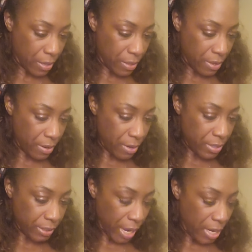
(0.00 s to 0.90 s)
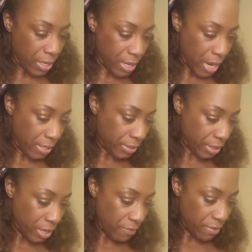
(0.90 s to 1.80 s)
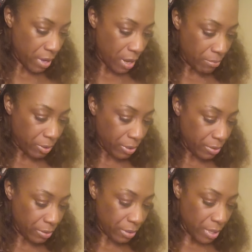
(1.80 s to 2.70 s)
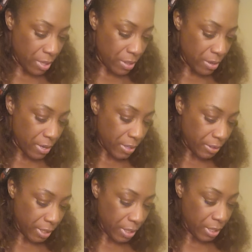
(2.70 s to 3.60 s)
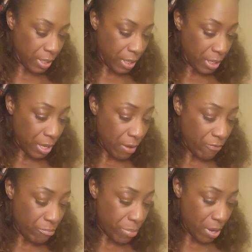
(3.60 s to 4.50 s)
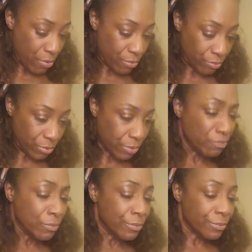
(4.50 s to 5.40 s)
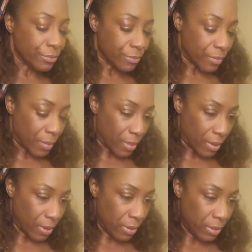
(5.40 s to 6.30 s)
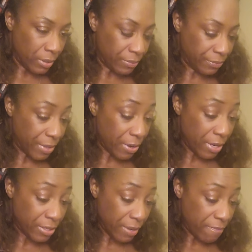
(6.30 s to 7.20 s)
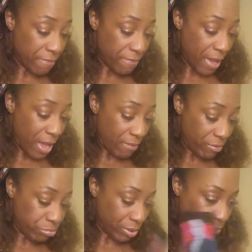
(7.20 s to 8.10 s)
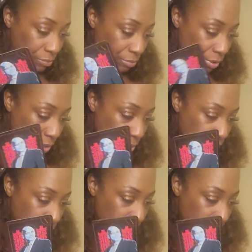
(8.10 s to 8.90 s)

There is a Knight of Goblets. There is a King of Bones. There is a Five of Bones here.